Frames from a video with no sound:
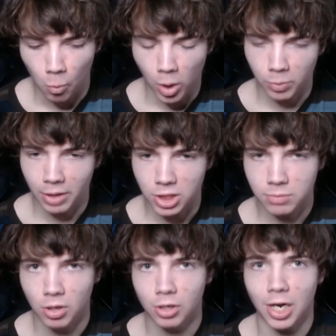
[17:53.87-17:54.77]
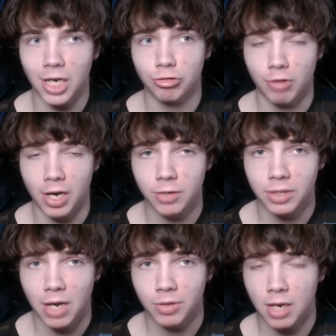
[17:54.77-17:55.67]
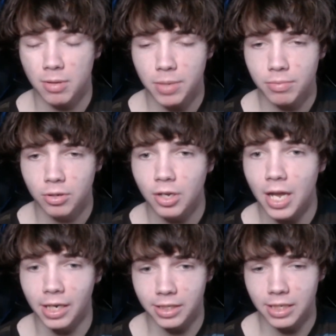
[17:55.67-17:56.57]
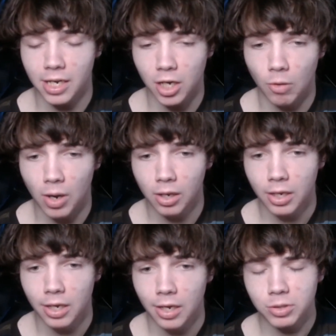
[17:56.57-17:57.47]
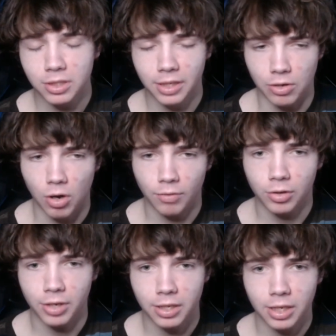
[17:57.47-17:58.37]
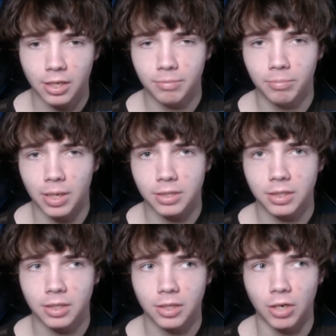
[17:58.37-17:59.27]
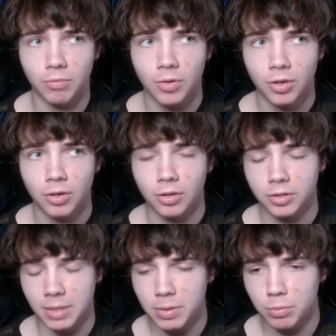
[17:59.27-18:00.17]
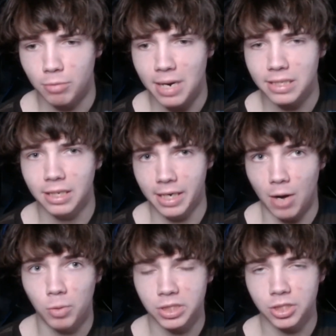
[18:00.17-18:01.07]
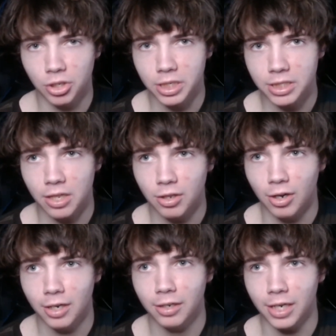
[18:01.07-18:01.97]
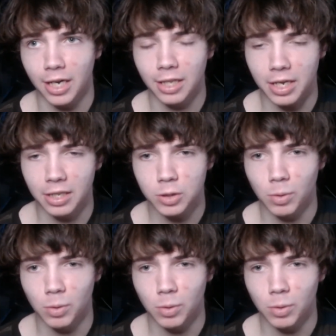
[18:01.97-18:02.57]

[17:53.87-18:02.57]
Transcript: One, when I was smaller, I tried doing that with a couple of people, and it did not go well. And it wasn't like awful or anything, but you know, some people were mad that like I wasn't as good as they thought. Like I had like at